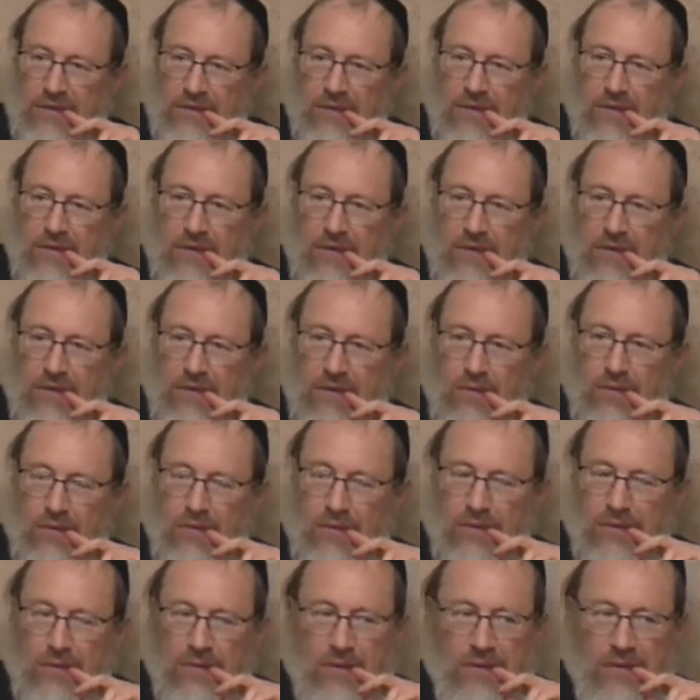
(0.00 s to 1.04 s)
So
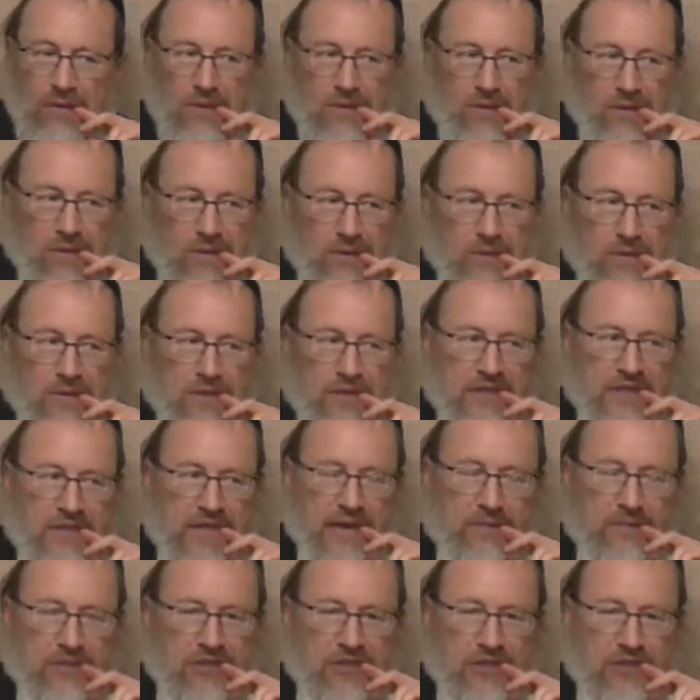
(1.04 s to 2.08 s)
the
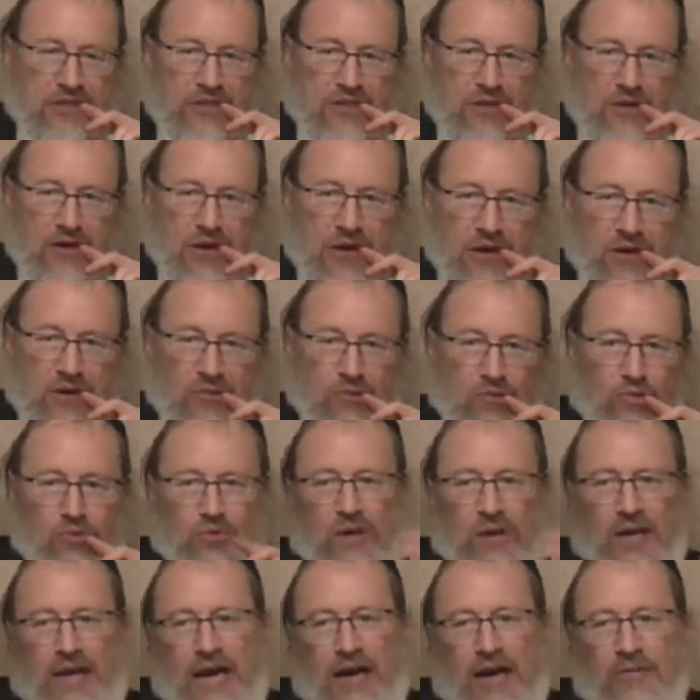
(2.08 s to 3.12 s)
damages are
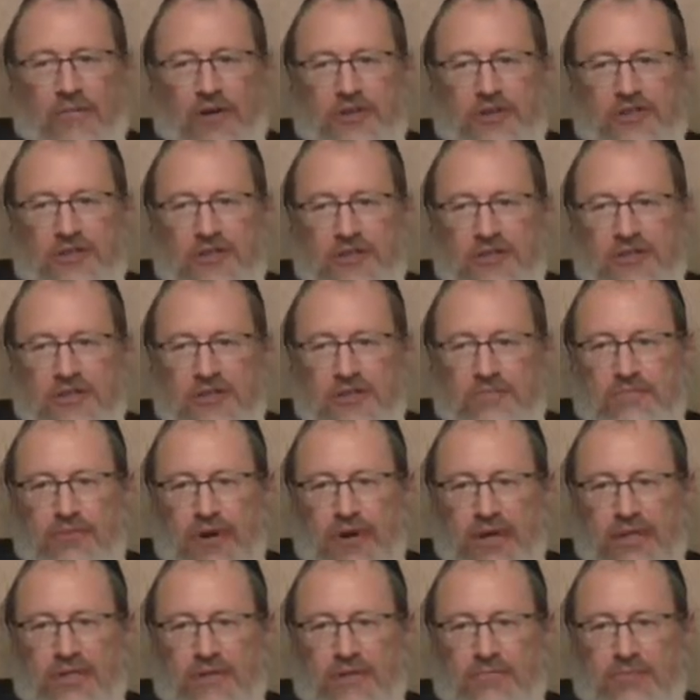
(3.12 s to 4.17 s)
how much is a
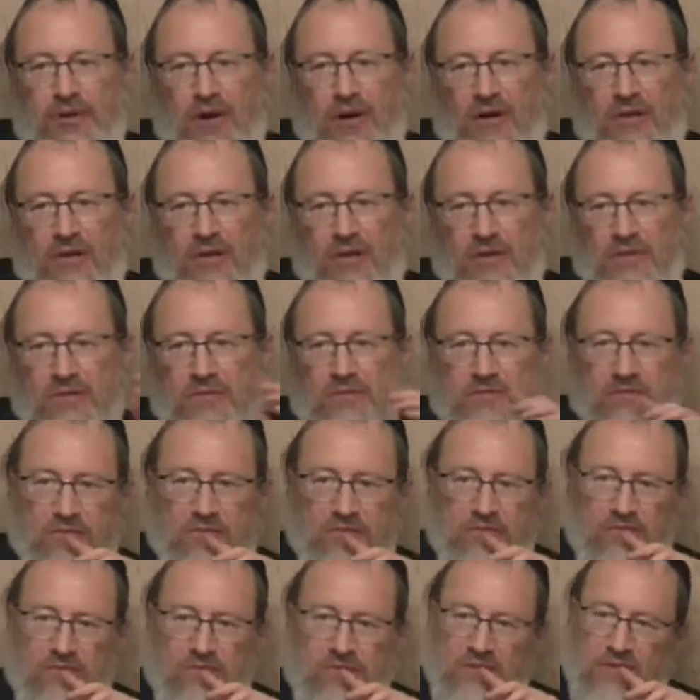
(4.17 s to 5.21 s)
pregnant para
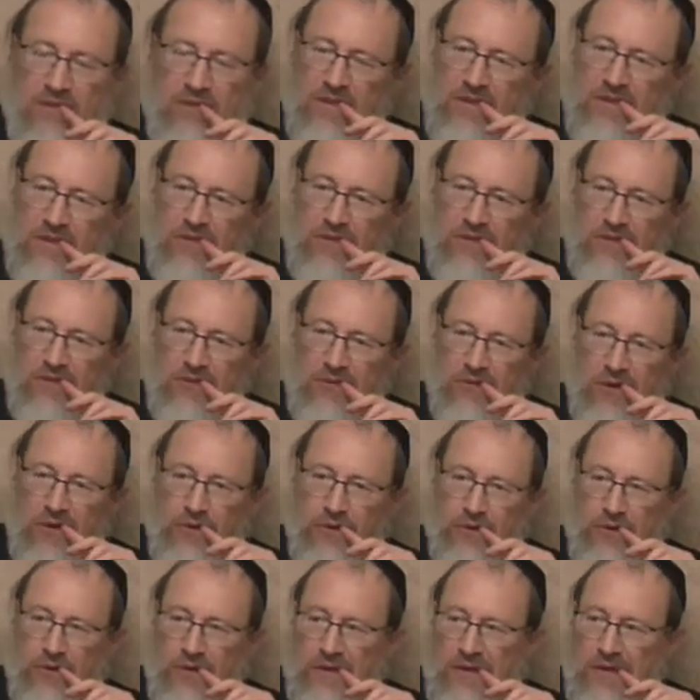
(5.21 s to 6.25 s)

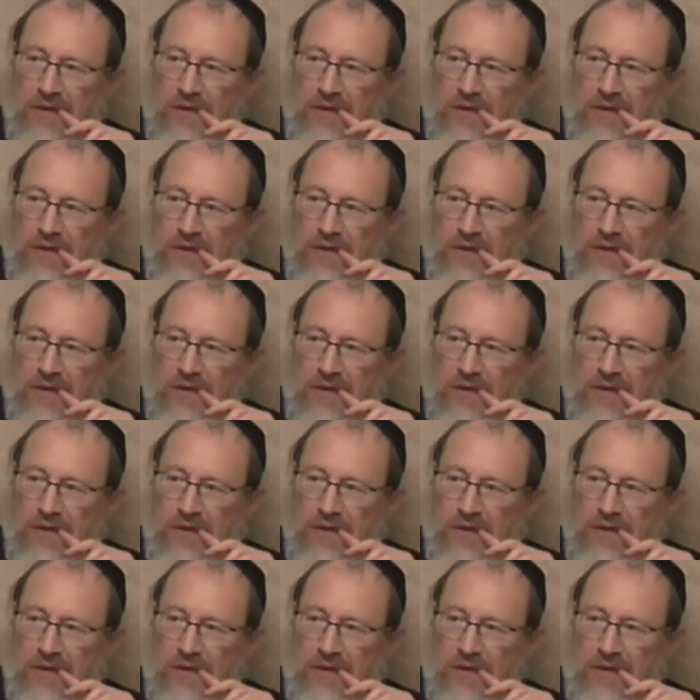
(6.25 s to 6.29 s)
worth,